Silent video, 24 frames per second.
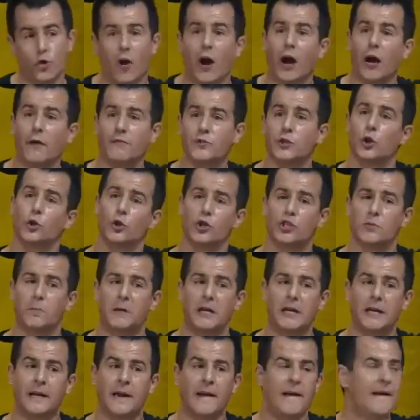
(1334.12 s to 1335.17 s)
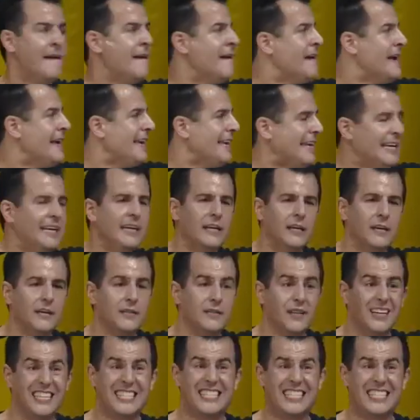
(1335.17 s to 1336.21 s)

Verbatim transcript: drive, so to speak, is a